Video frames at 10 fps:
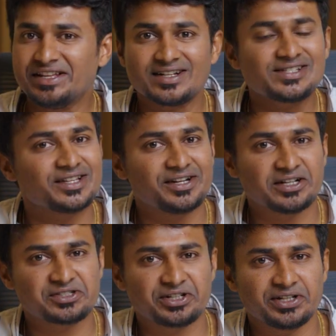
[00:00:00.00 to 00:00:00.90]
years in the
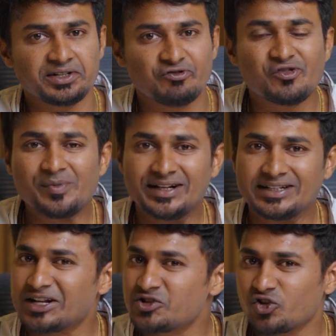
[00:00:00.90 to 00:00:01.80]
industry, we've
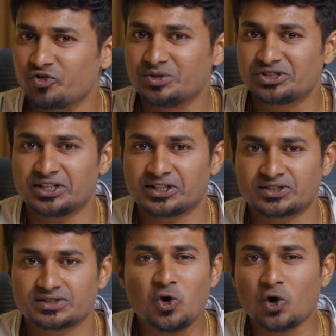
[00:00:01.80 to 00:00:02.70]
made tons of
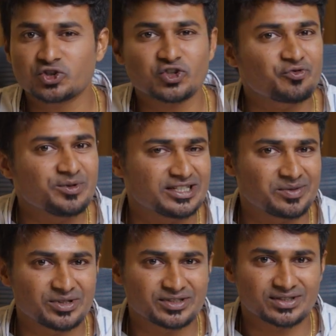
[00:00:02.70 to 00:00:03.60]
mistakes, lots of
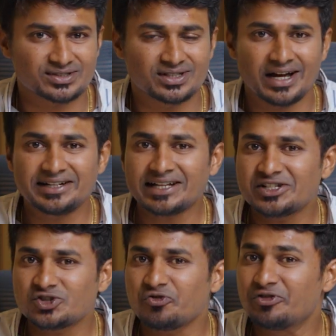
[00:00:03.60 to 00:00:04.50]
missing pieces, and
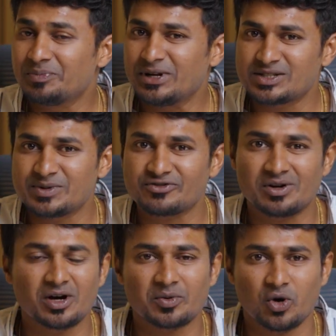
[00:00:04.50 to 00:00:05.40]
tons of replacements
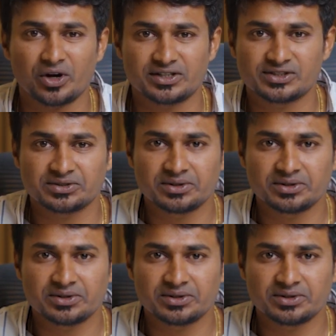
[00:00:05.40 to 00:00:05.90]
from our pockets.